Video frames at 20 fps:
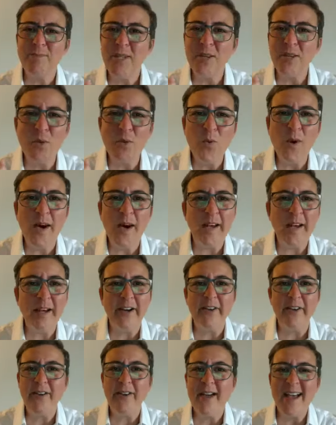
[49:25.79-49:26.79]

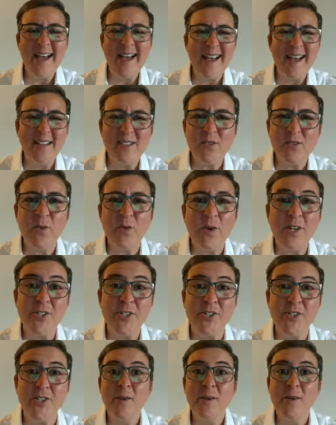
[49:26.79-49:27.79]
inquire, ask
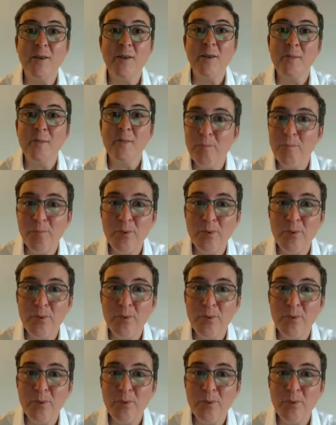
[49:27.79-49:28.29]
questions,